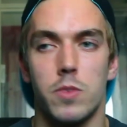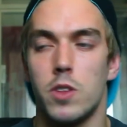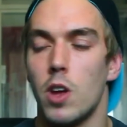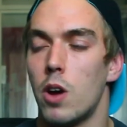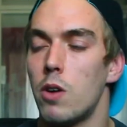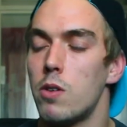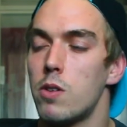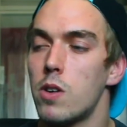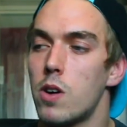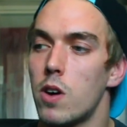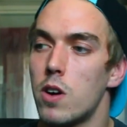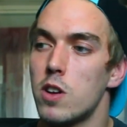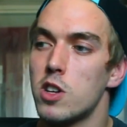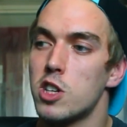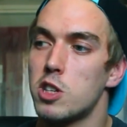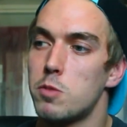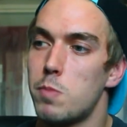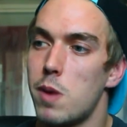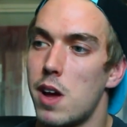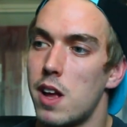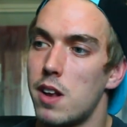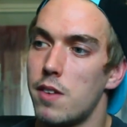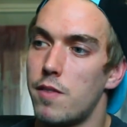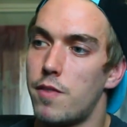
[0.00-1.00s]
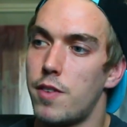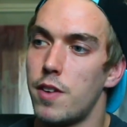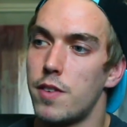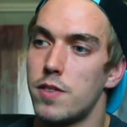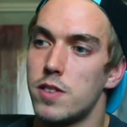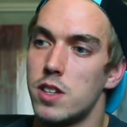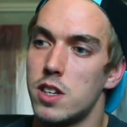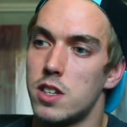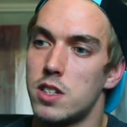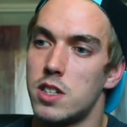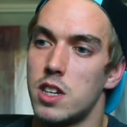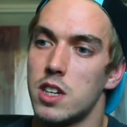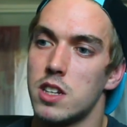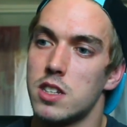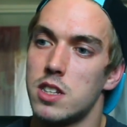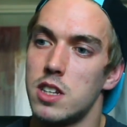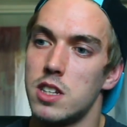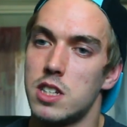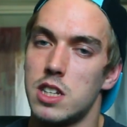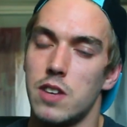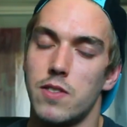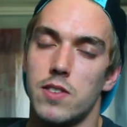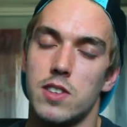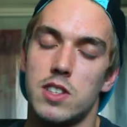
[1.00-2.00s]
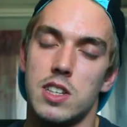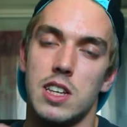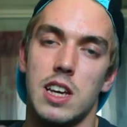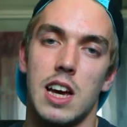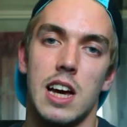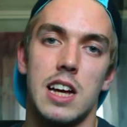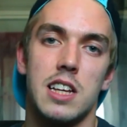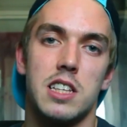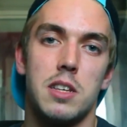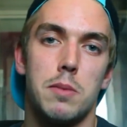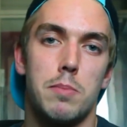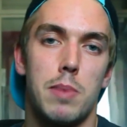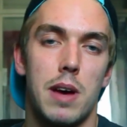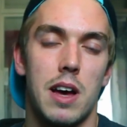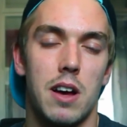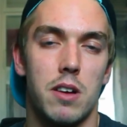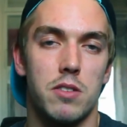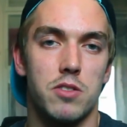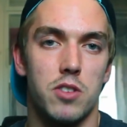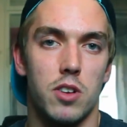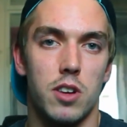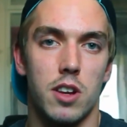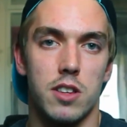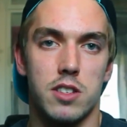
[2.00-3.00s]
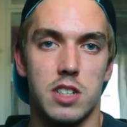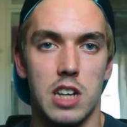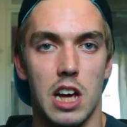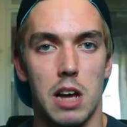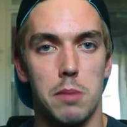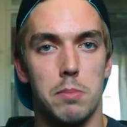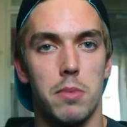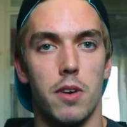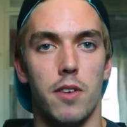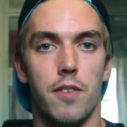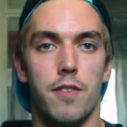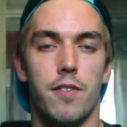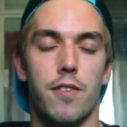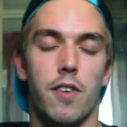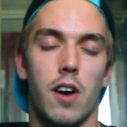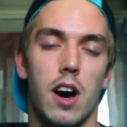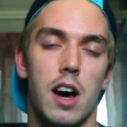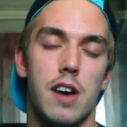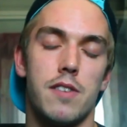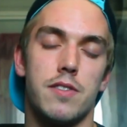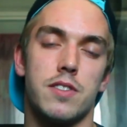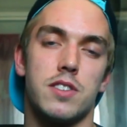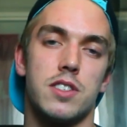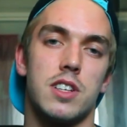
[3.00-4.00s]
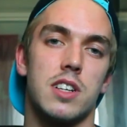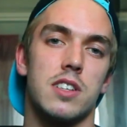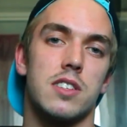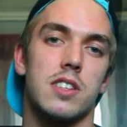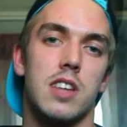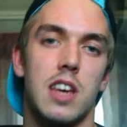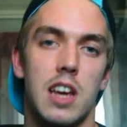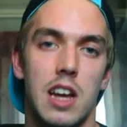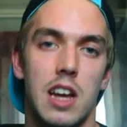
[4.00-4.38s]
Don't go spend 50, 60, 70, 80 pounds on a tub of 5-6